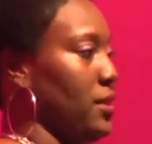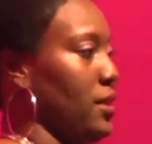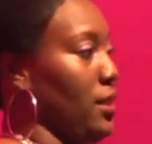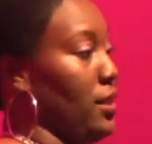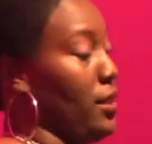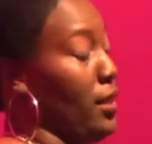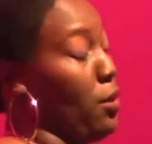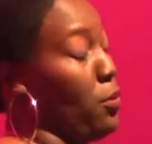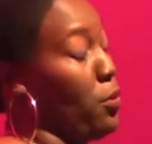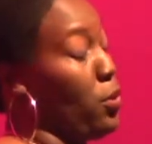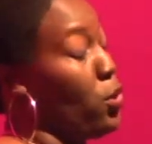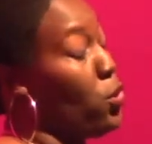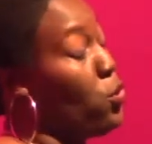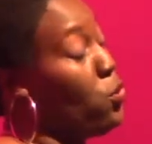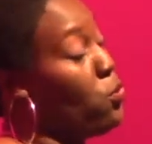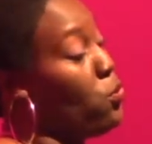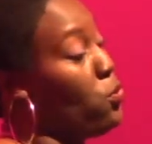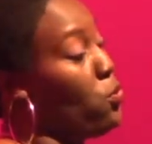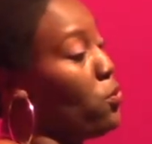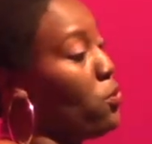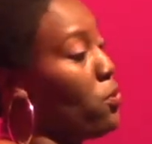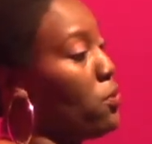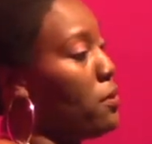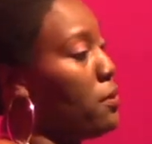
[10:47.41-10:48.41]
and they were
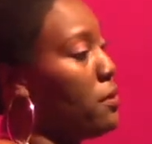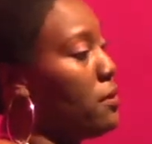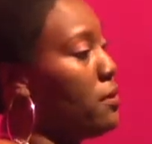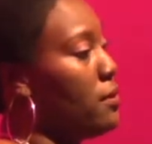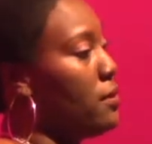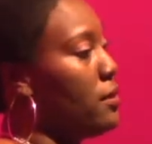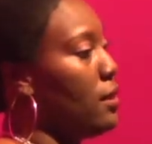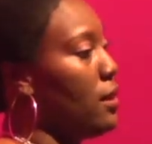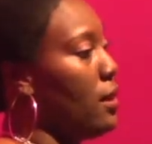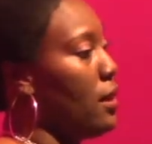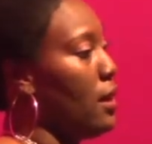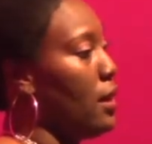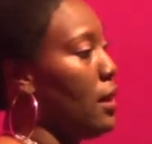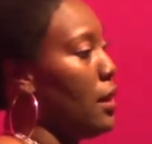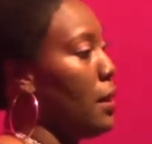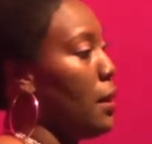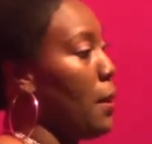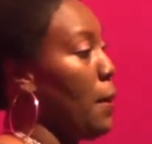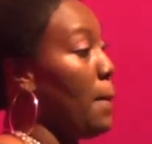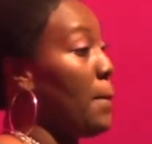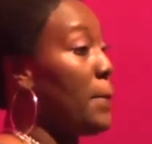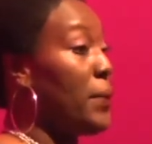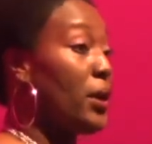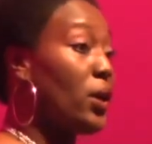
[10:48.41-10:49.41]
cool.
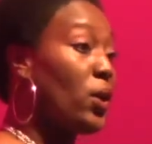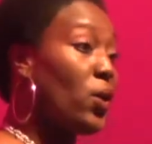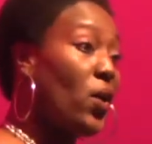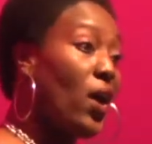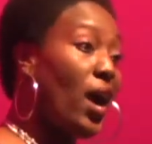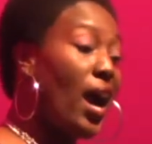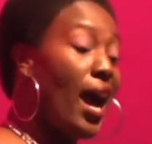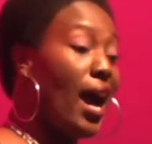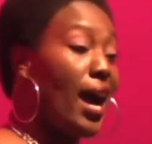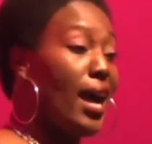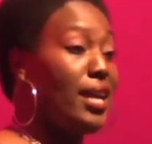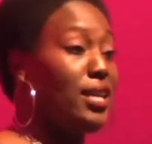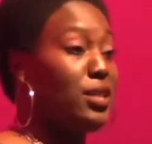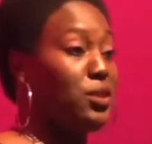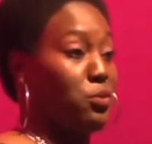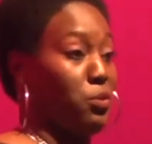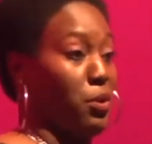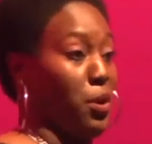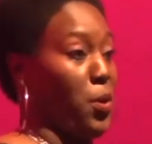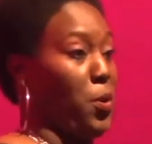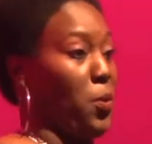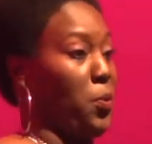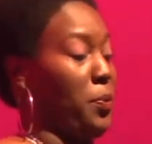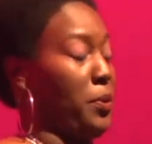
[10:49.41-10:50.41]
But her eyes
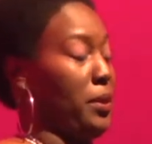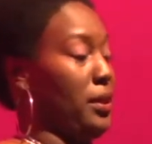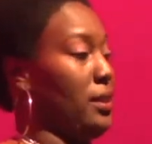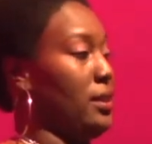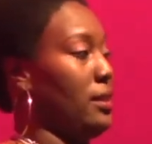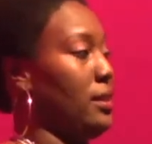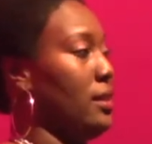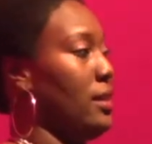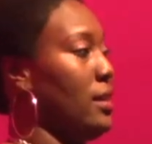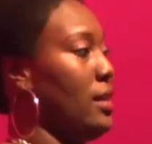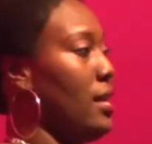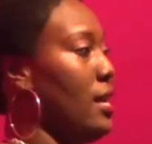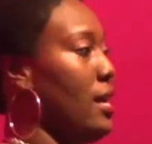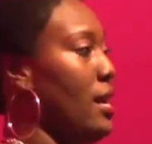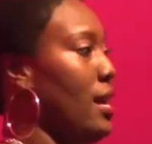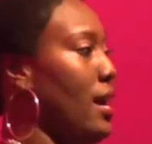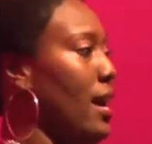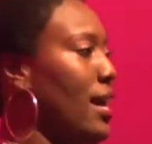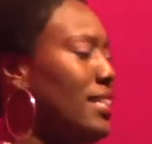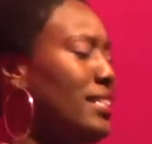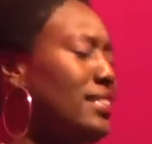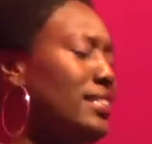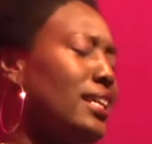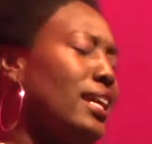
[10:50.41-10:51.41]
were open.
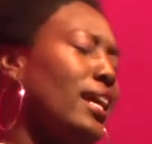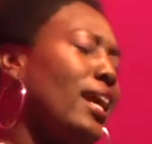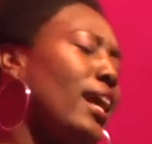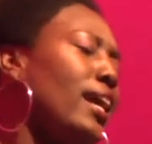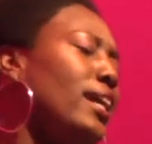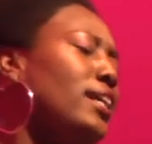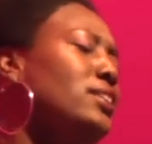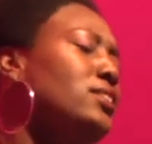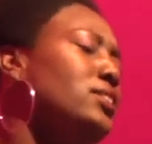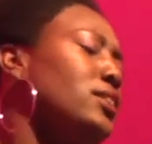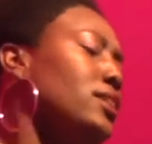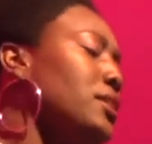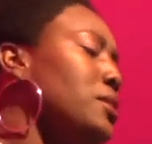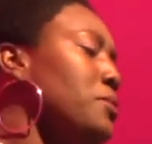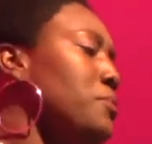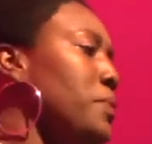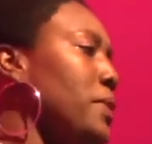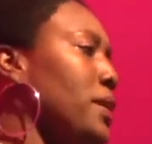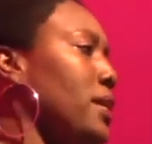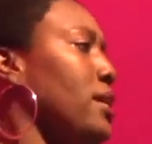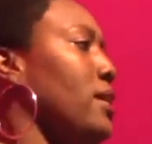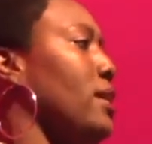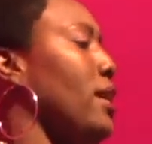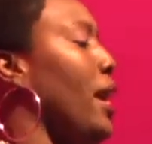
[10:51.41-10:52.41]
I said, hey, Jelly
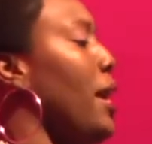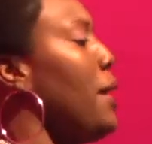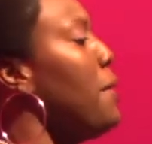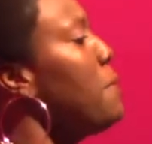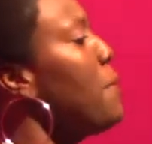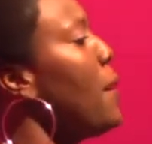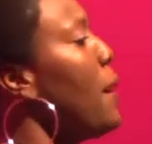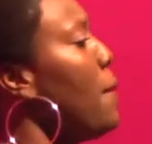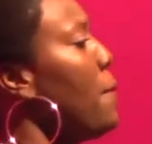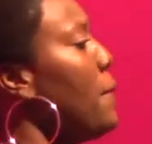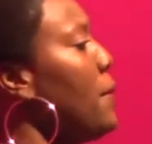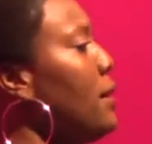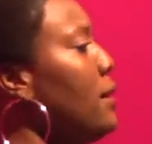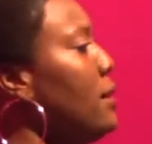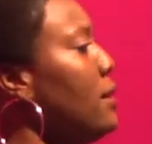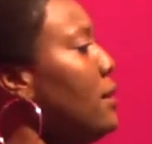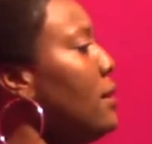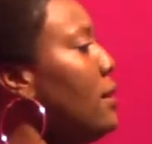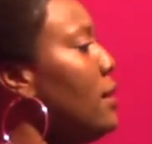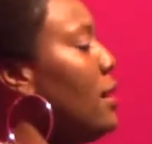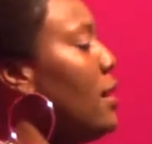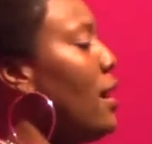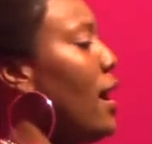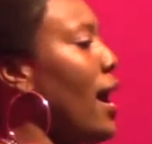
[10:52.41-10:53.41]
Bean, hey,
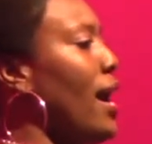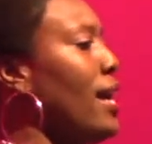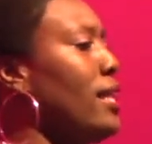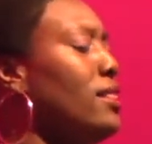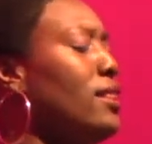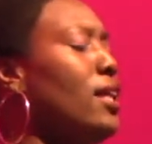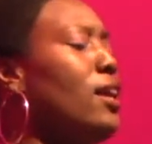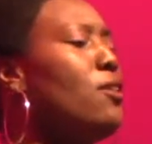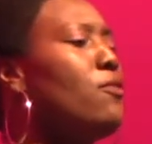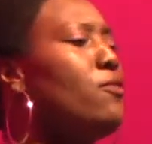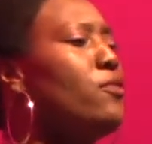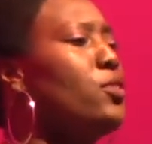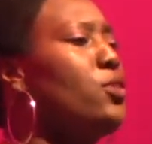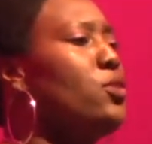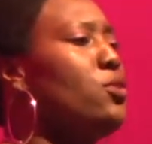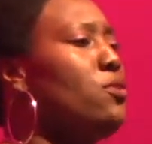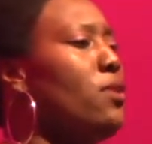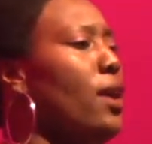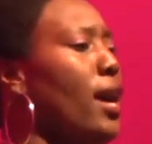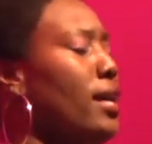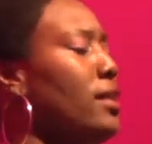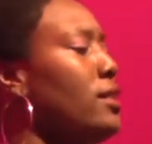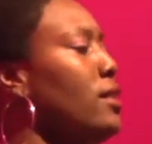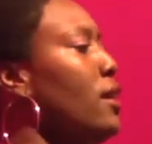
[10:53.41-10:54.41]
Mama, I love
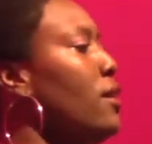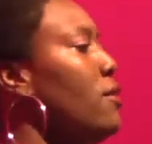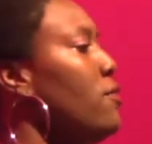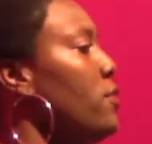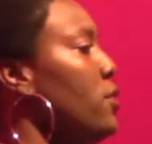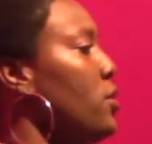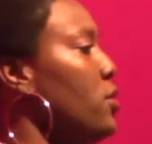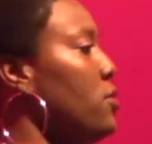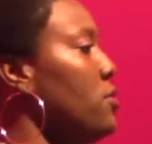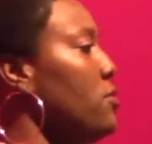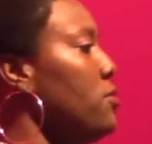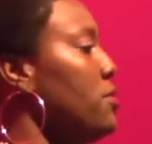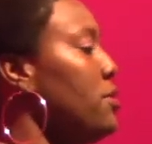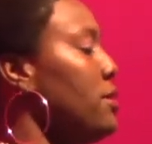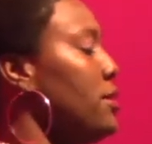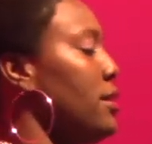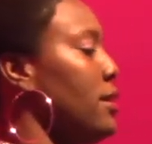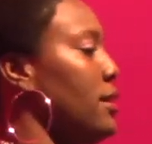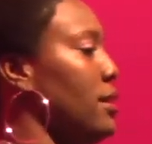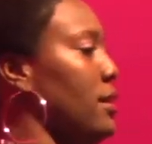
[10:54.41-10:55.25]
you, I love you.